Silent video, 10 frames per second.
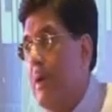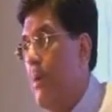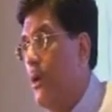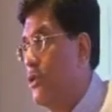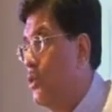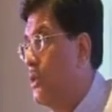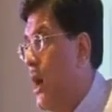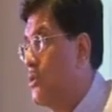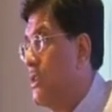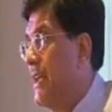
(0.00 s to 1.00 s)
be about
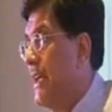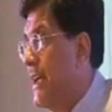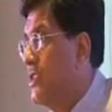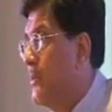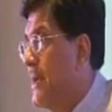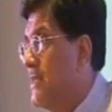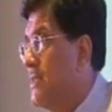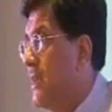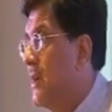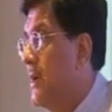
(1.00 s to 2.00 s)
2,000
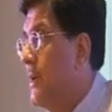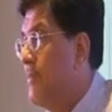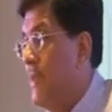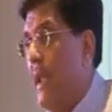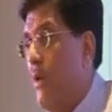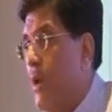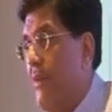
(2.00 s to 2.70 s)
engagements that I would